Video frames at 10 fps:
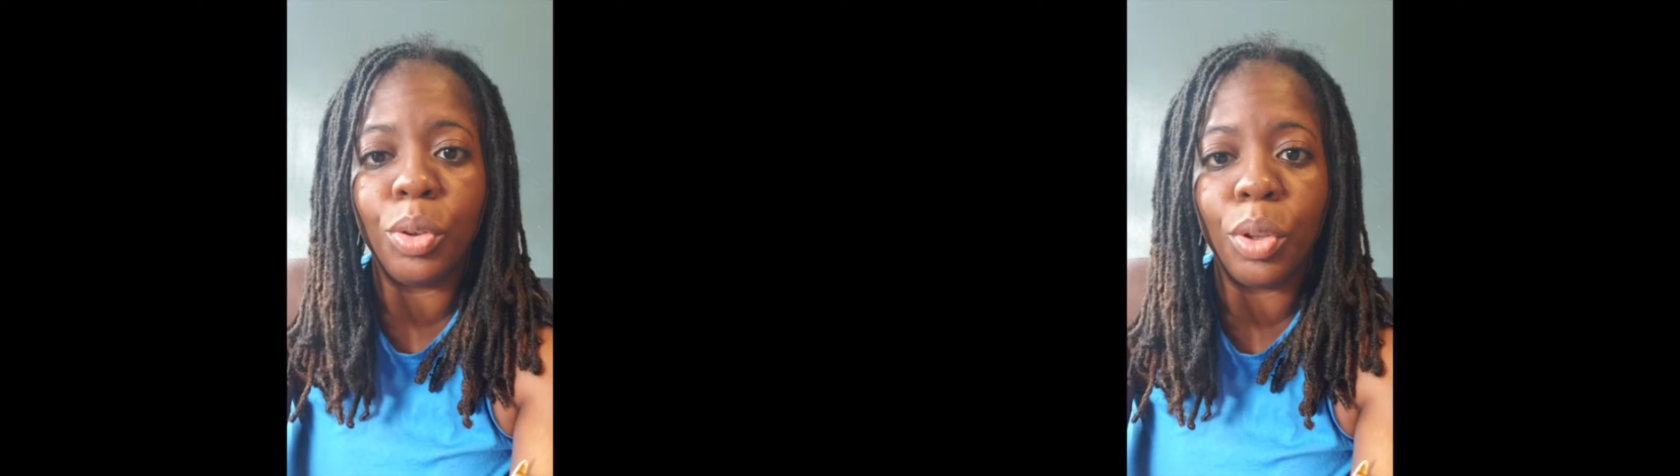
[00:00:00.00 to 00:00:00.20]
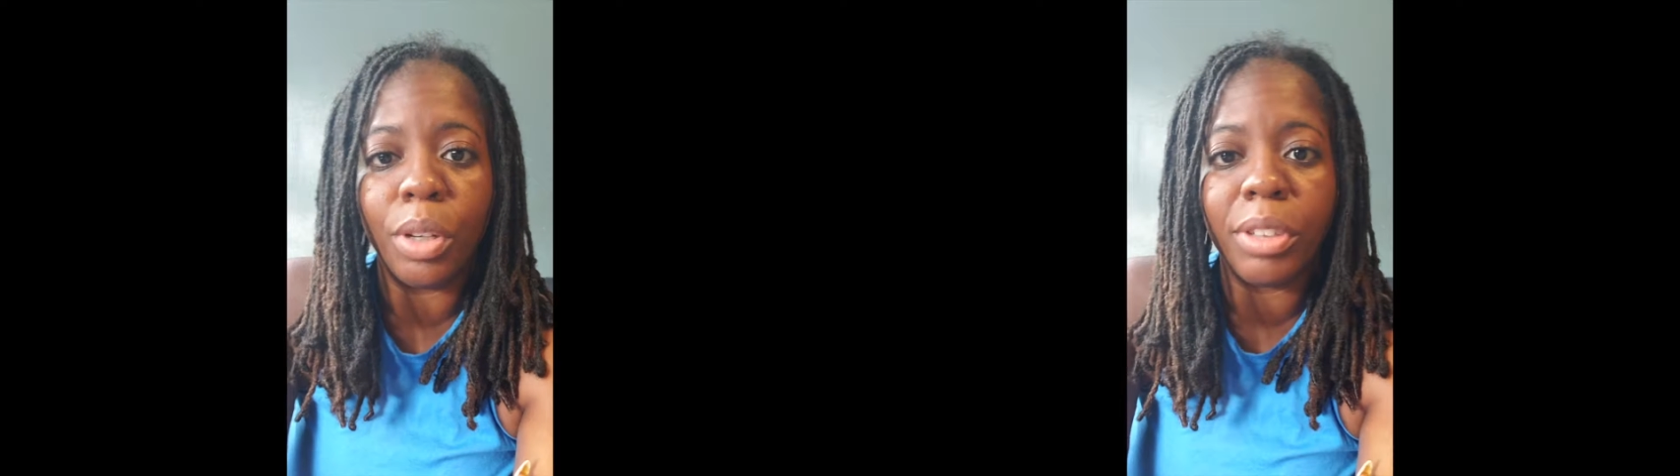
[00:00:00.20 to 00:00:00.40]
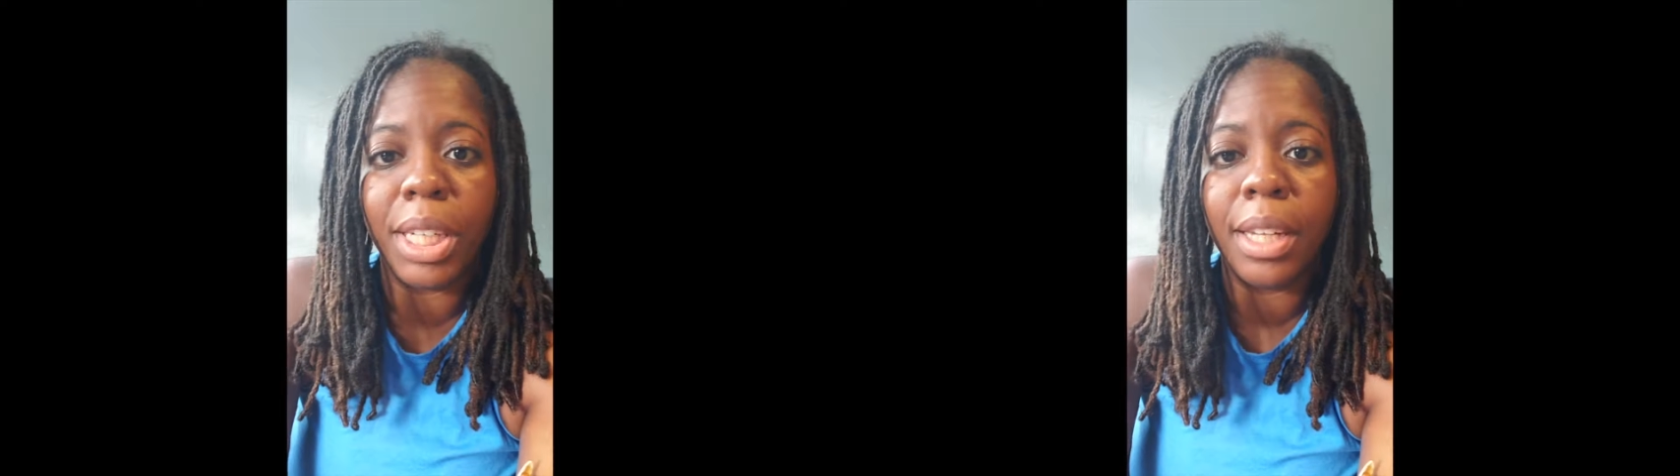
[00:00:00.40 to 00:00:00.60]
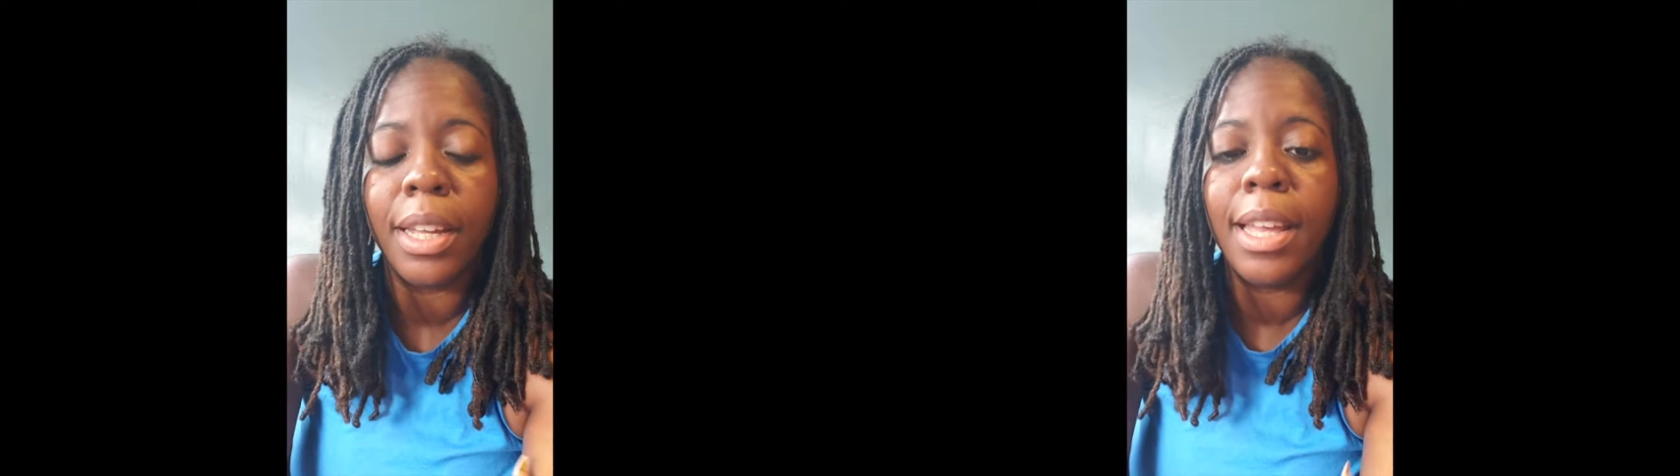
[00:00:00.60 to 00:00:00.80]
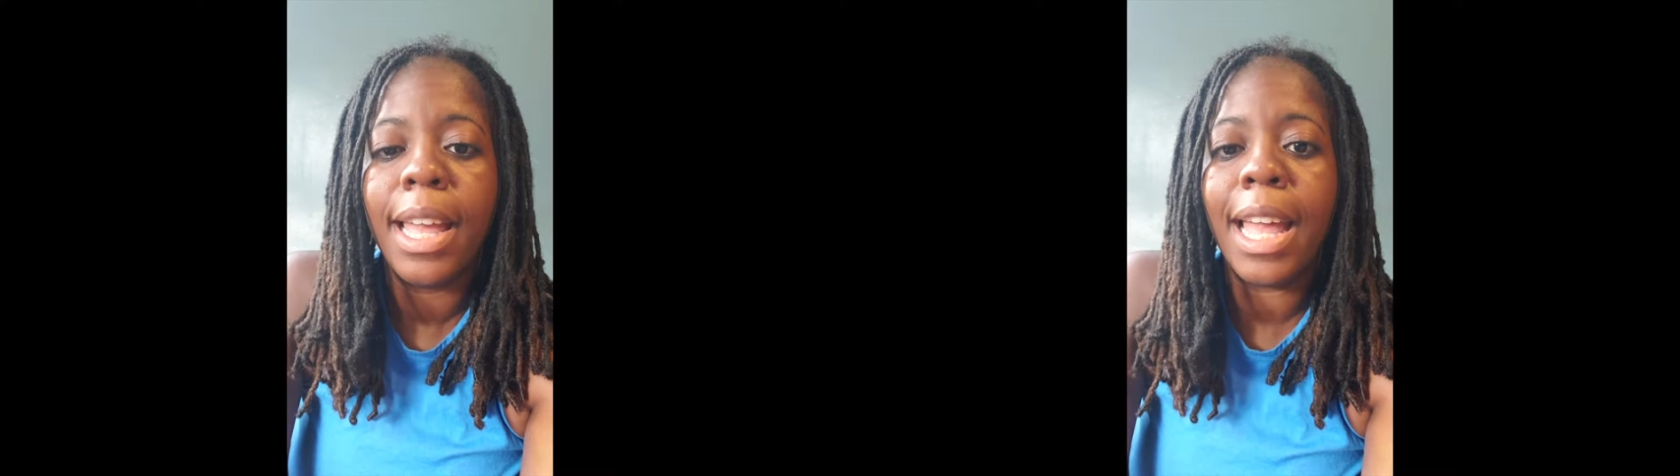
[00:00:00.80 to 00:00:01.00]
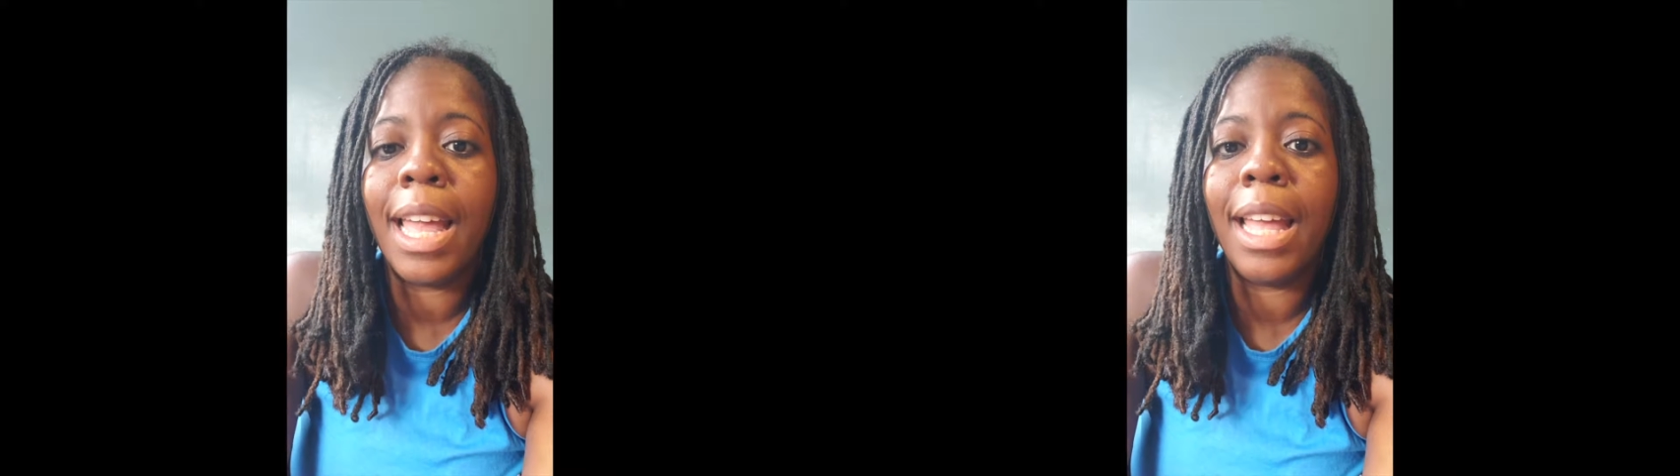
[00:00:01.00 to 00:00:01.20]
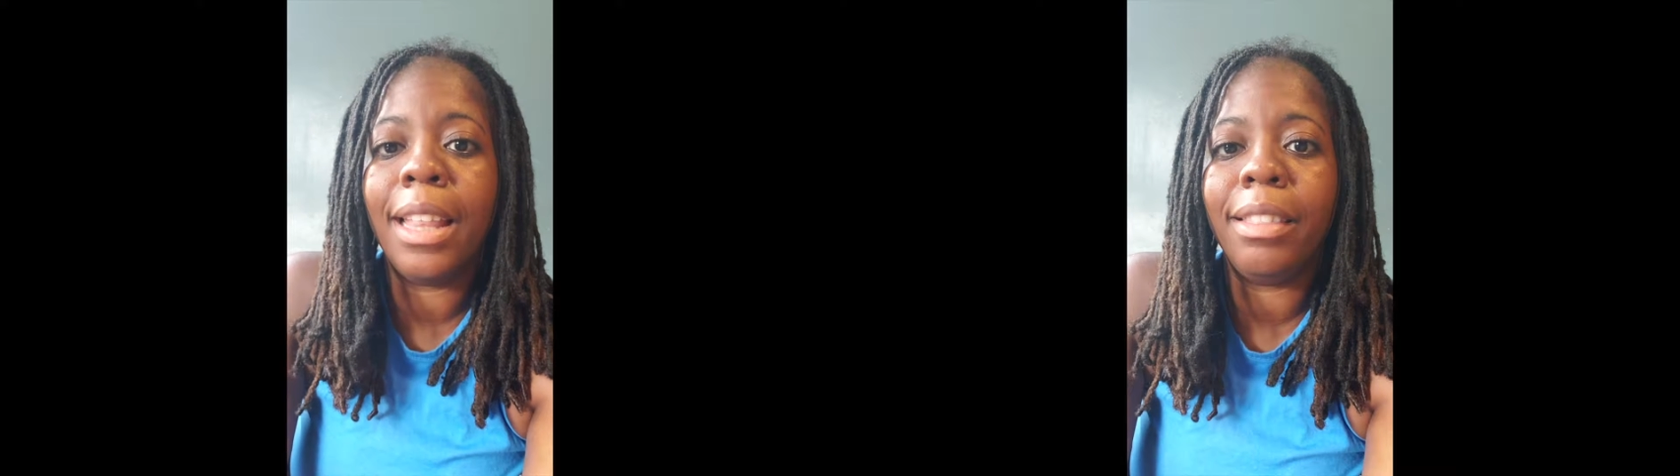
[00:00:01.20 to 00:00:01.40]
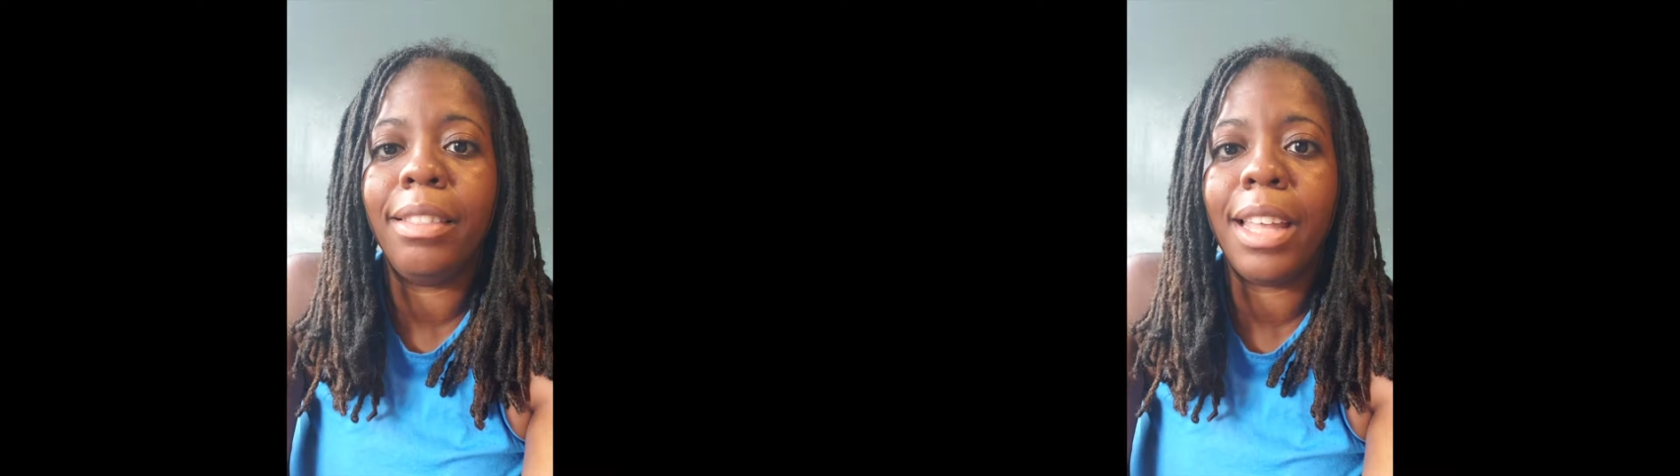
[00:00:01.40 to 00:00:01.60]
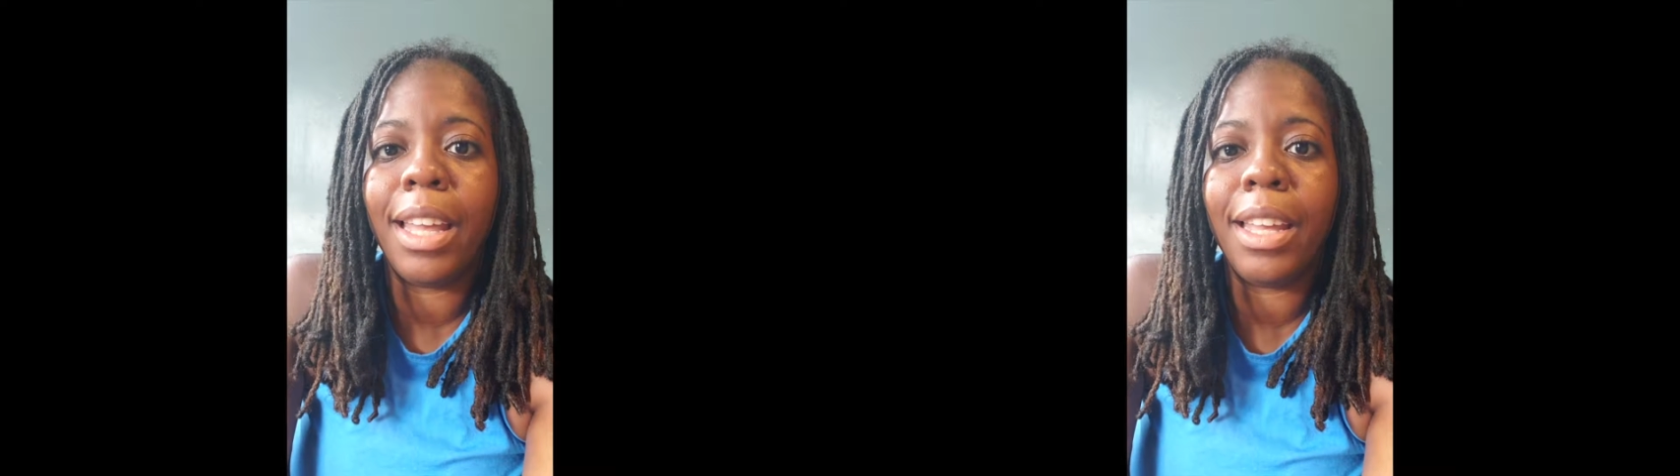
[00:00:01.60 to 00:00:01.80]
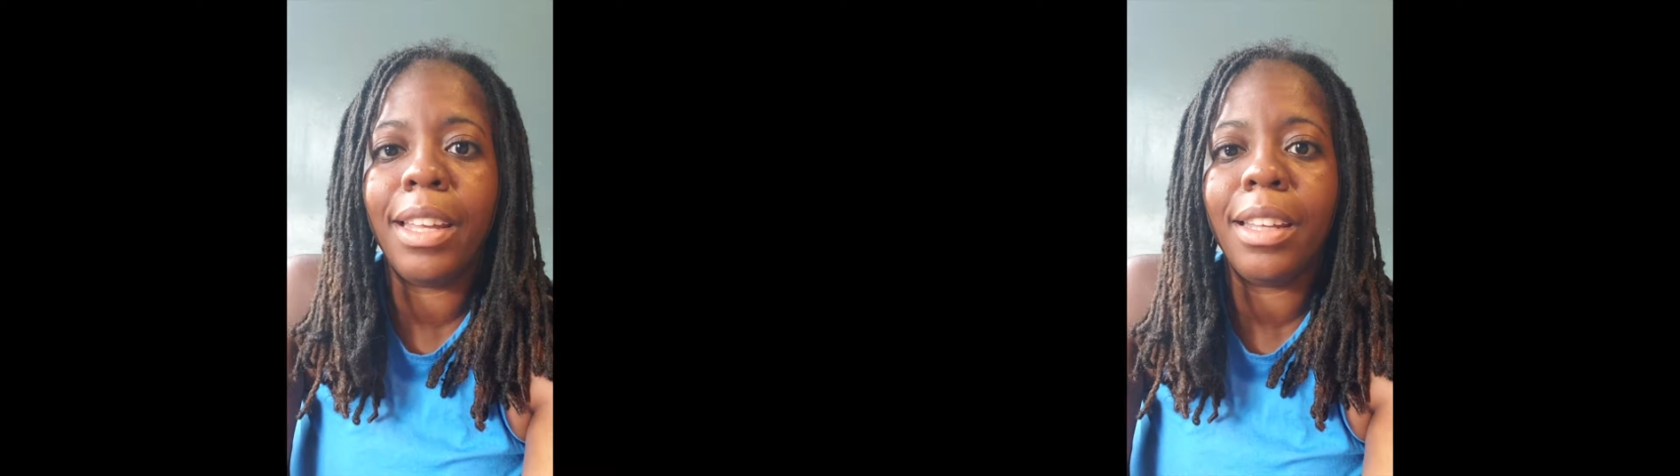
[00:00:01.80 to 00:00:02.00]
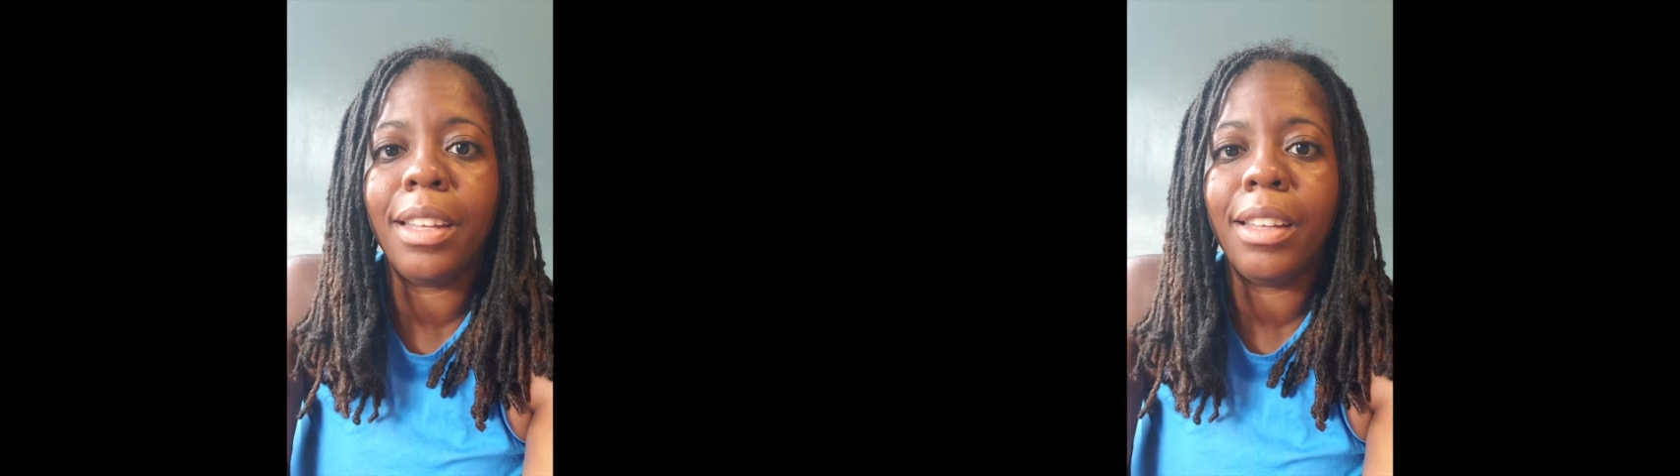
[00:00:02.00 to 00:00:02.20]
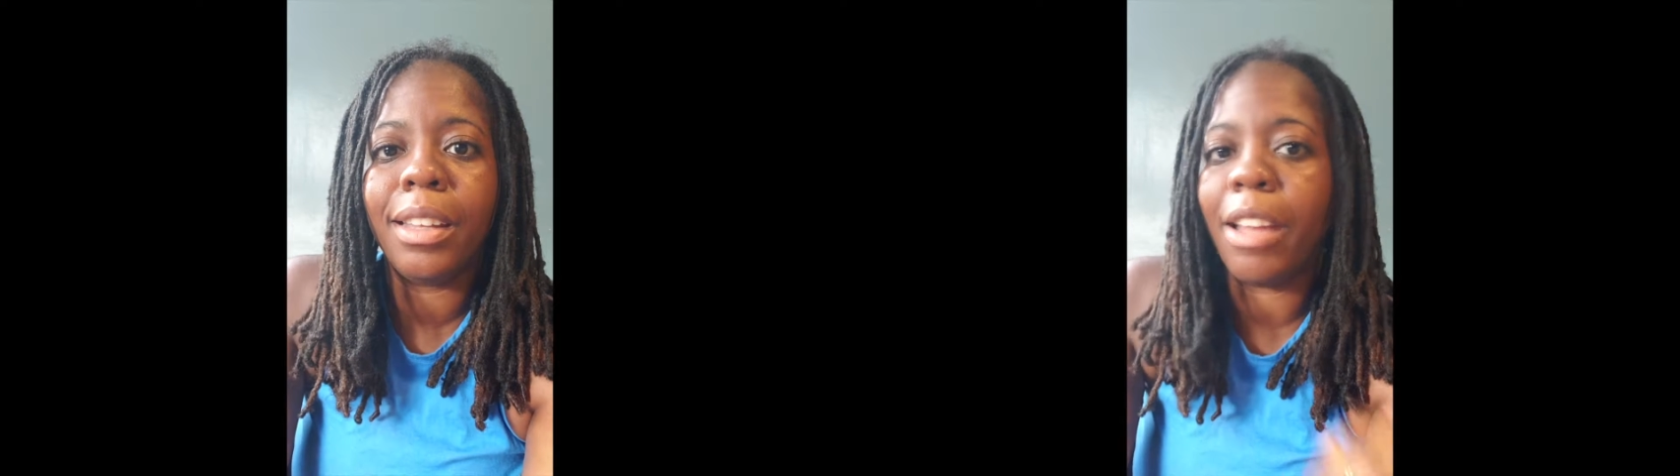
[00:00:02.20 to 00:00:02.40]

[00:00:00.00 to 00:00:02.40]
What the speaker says: to Glory, and they